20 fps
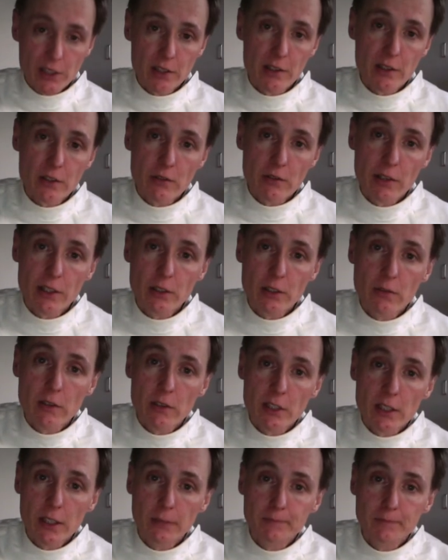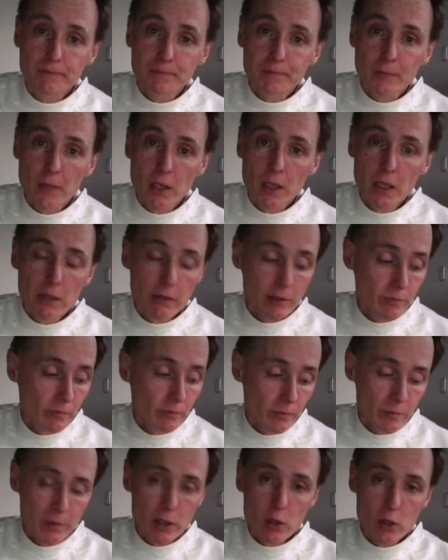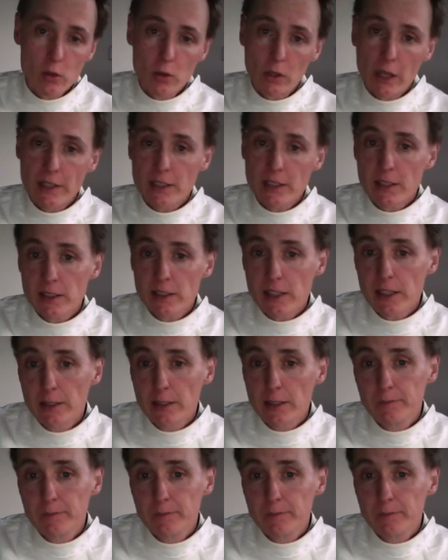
and the strings rusting. Anyway, be cool, as I said.